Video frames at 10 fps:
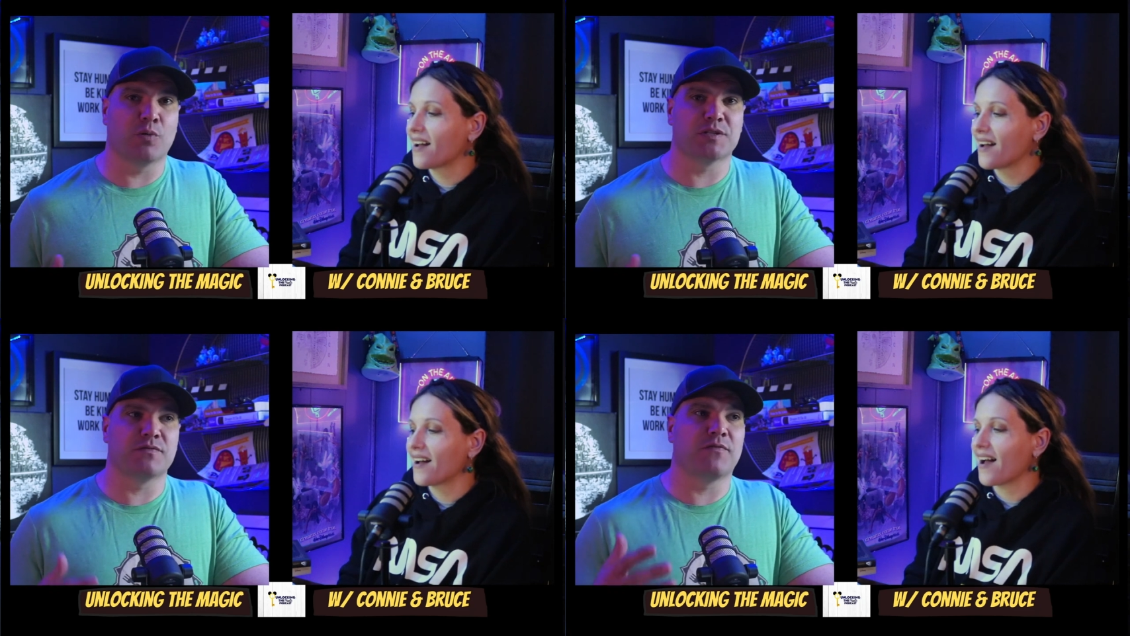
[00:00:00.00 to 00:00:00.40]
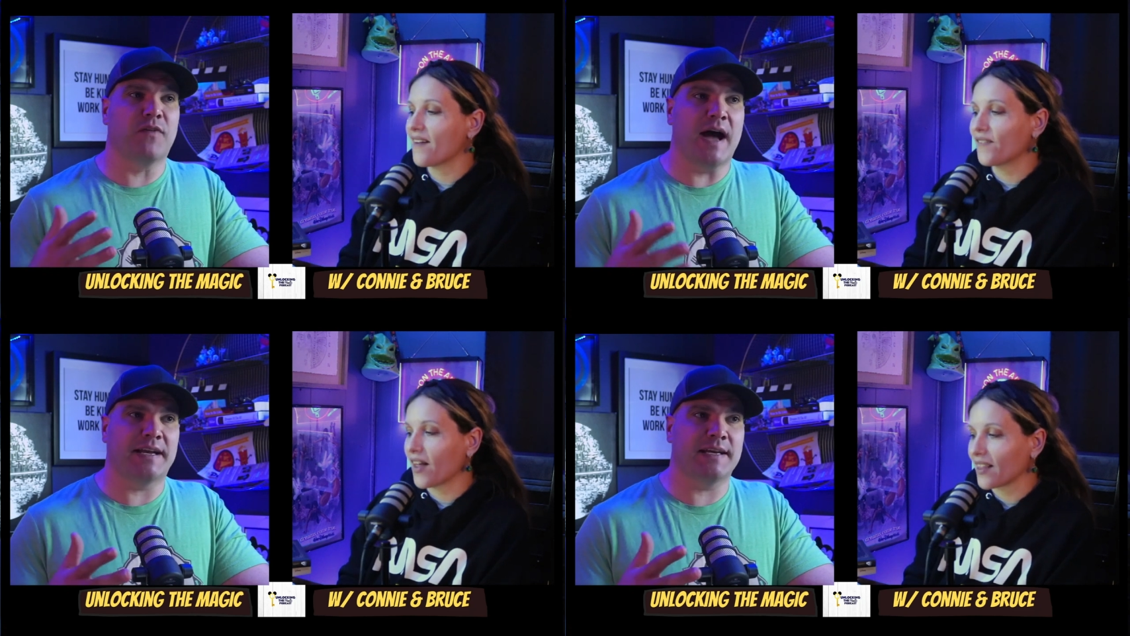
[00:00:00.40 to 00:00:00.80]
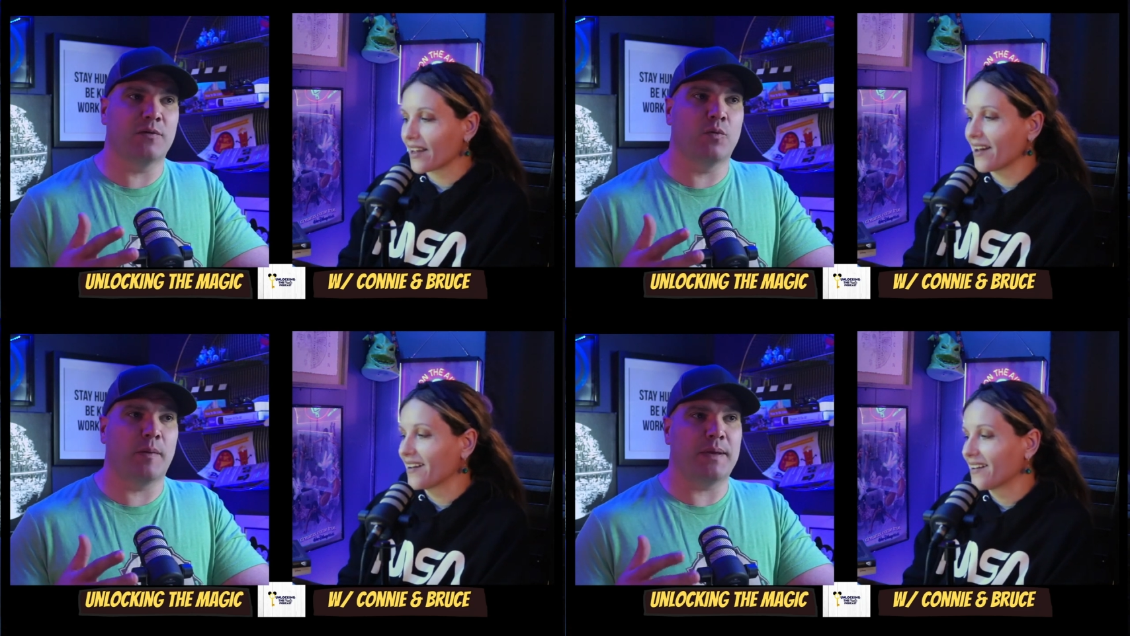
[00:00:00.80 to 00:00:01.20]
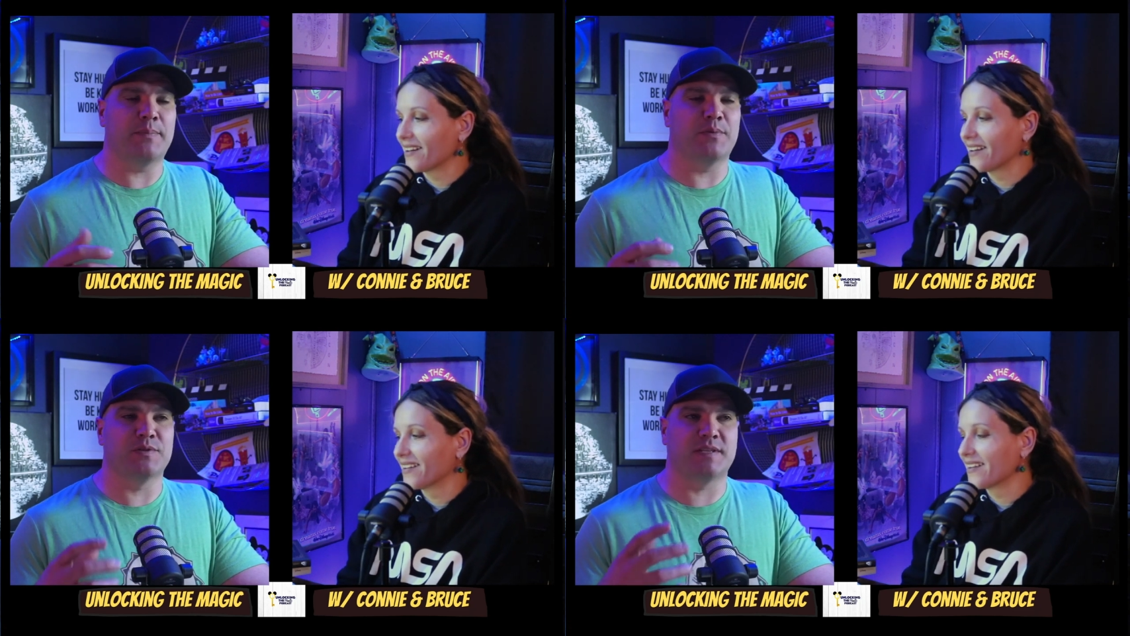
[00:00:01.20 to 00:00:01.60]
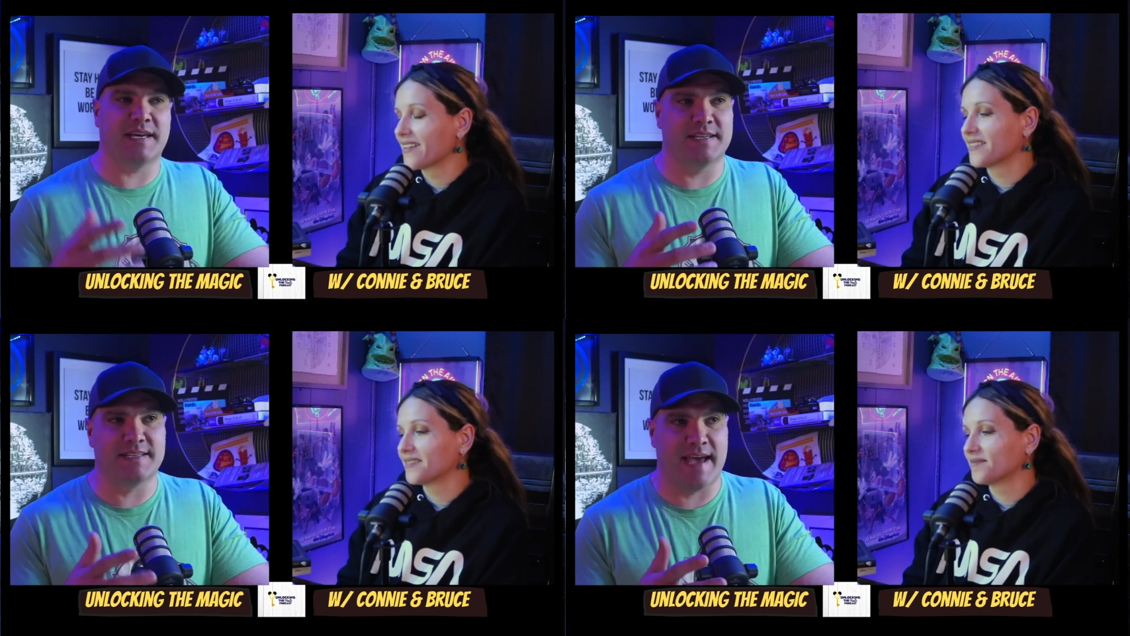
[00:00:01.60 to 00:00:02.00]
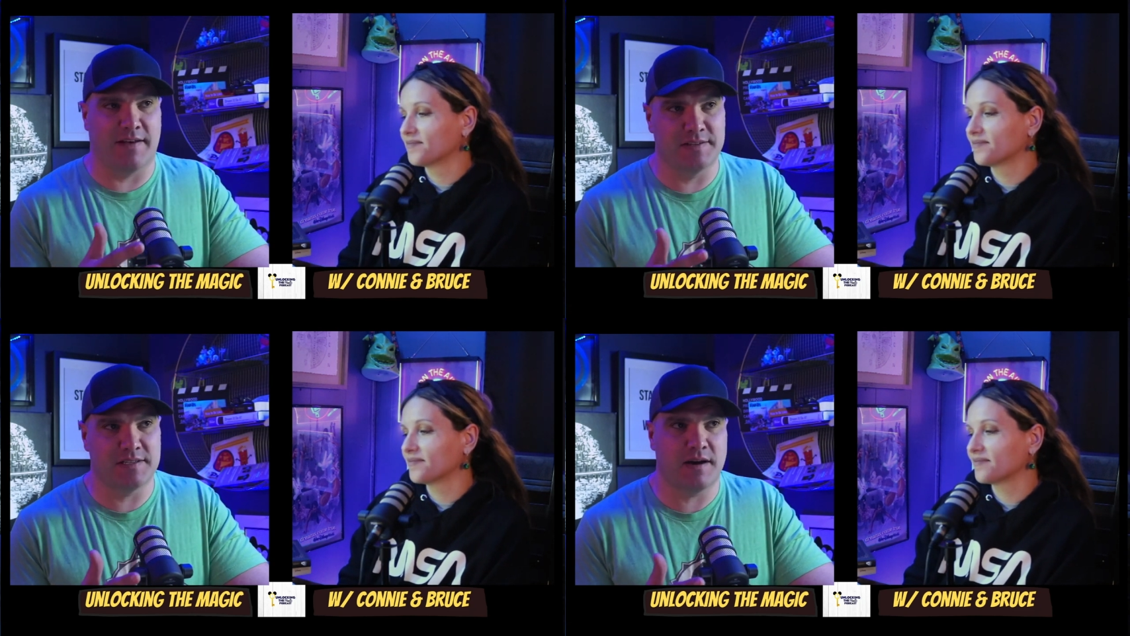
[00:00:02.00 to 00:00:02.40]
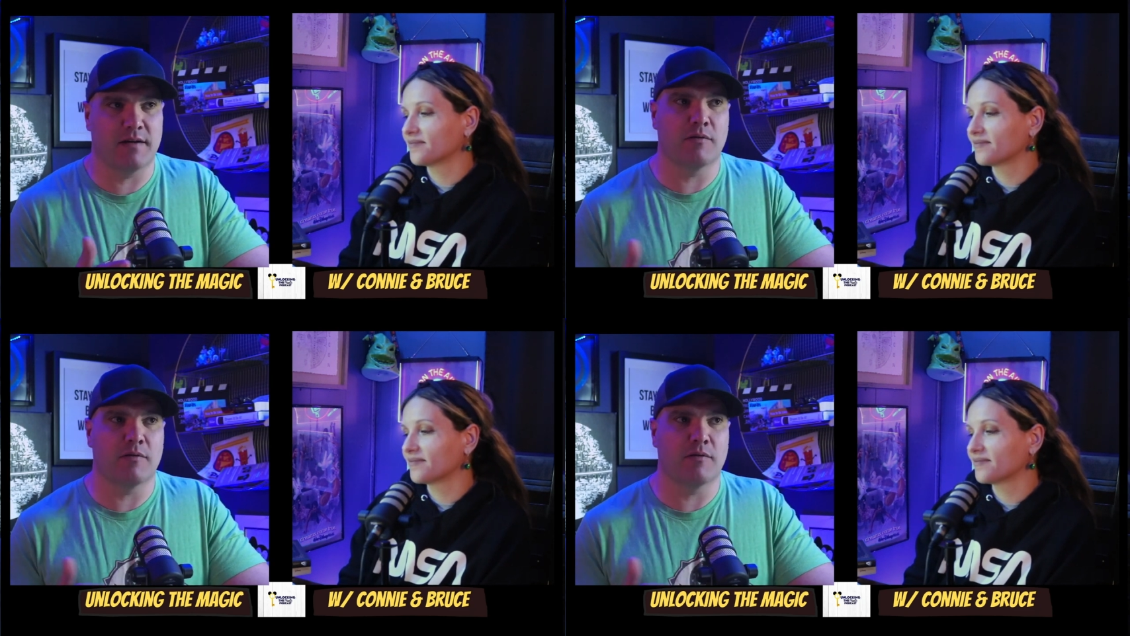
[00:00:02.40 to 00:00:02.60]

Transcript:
Speaker 1: was finding what people's hidden talents are,